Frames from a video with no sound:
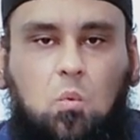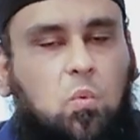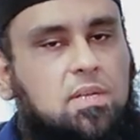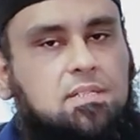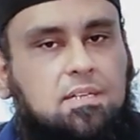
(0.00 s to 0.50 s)

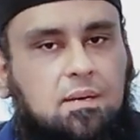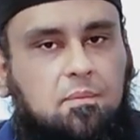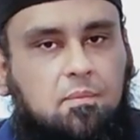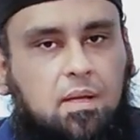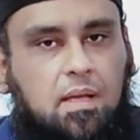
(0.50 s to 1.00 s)

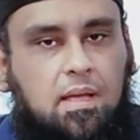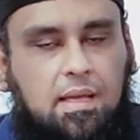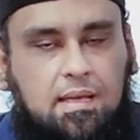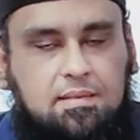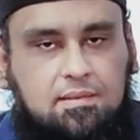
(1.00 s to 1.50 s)
wisdom
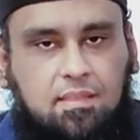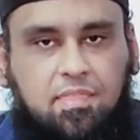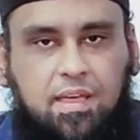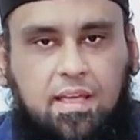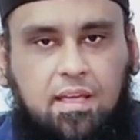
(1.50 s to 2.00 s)
is the
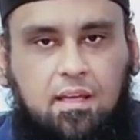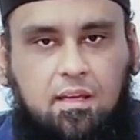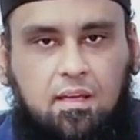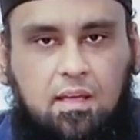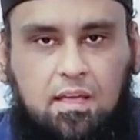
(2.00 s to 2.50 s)
thing